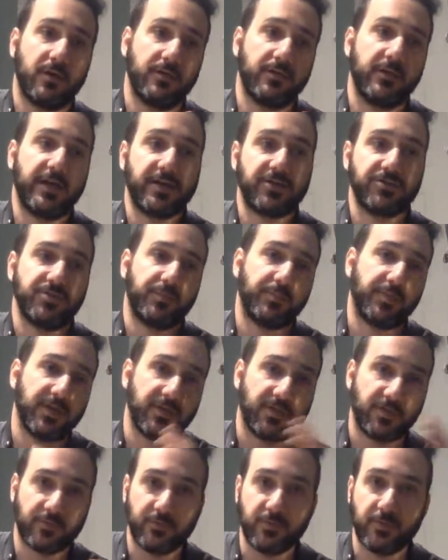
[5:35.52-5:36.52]
actually
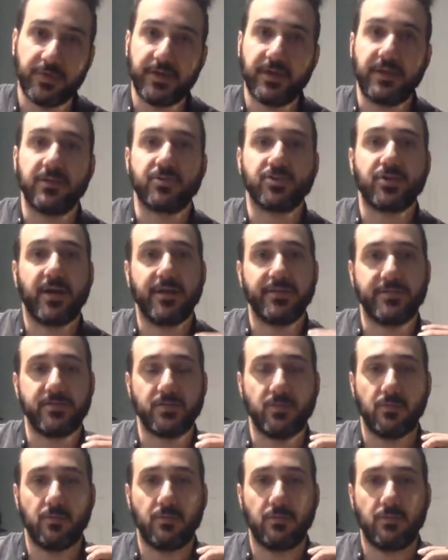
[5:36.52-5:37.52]
played through it and tried
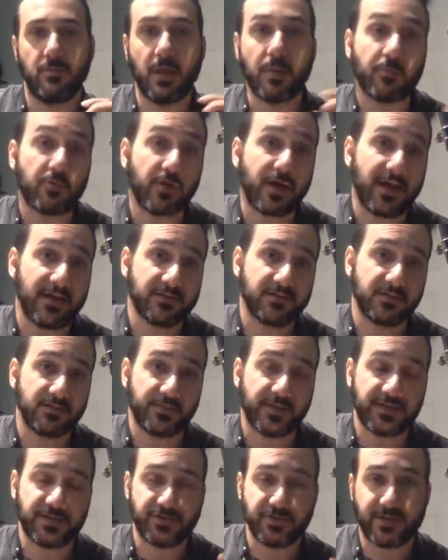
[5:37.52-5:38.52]
to memorize it
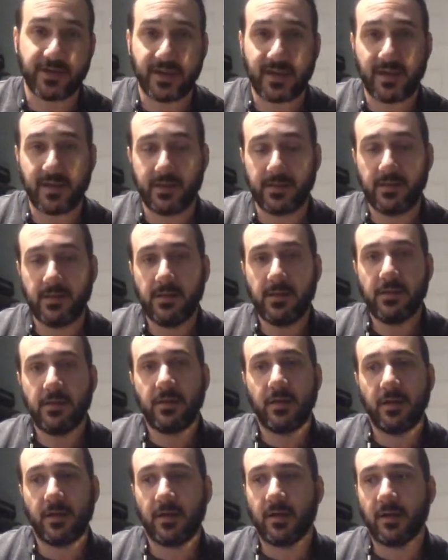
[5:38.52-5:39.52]
best you can.
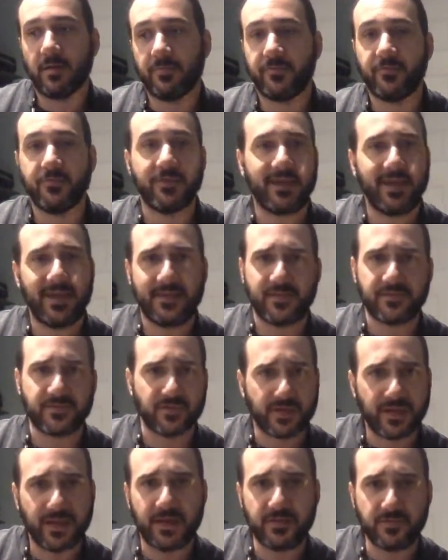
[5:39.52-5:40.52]
If you can't, that's
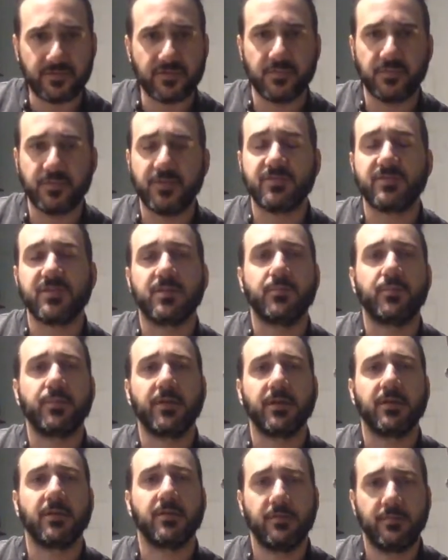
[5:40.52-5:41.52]
okay. Use the music,
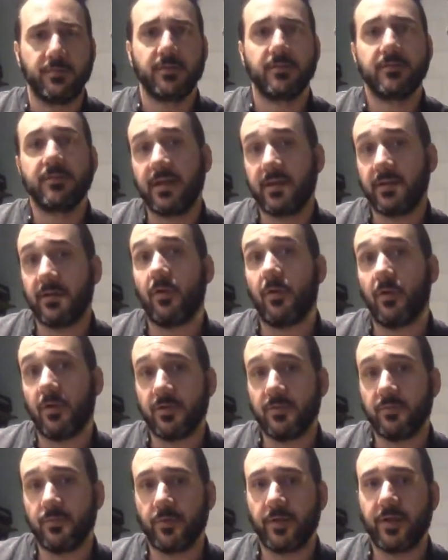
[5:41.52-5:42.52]
but that
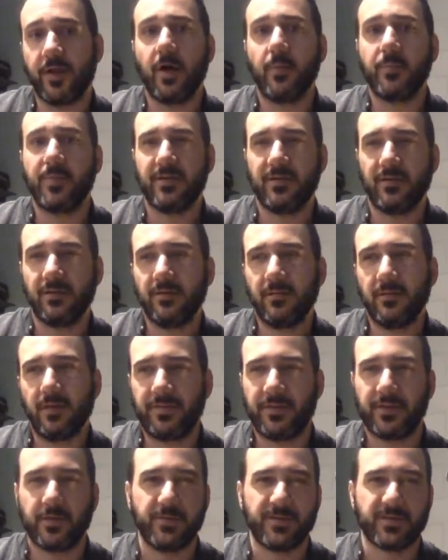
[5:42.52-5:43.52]
all will help. And I
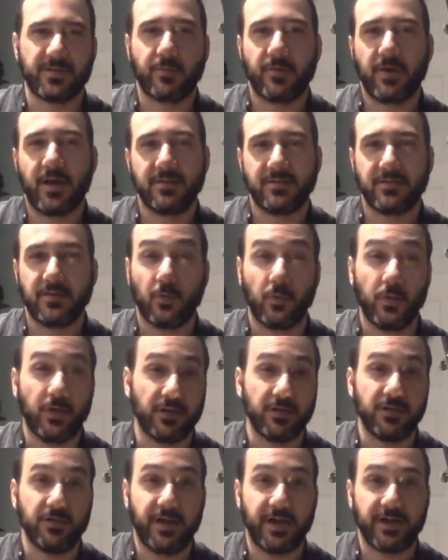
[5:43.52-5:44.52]
think you'd be surprised how
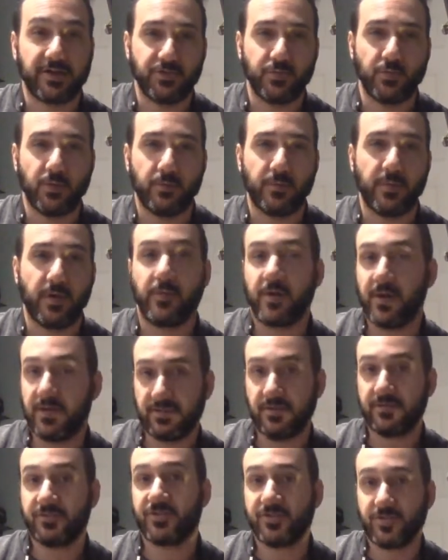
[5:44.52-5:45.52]
quickly you actually would memorize
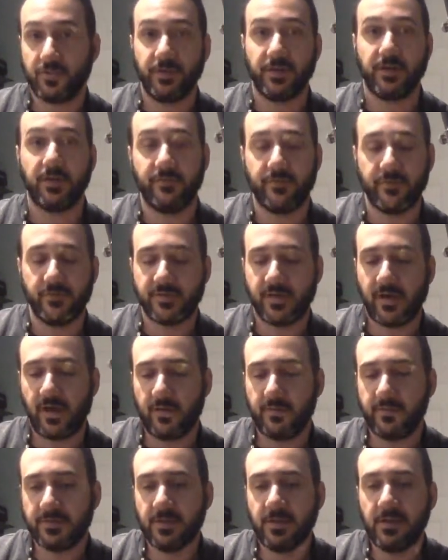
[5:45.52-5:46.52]
it just doing it a few
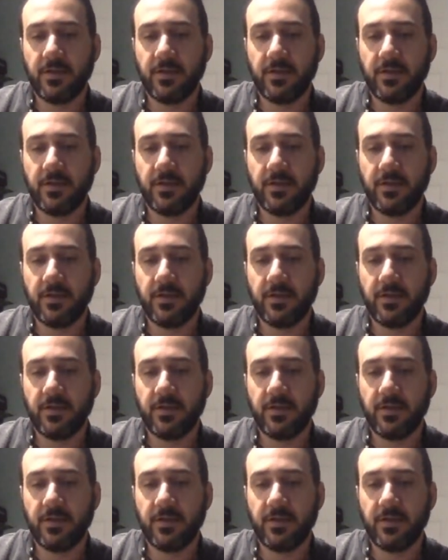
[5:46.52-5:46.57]
times.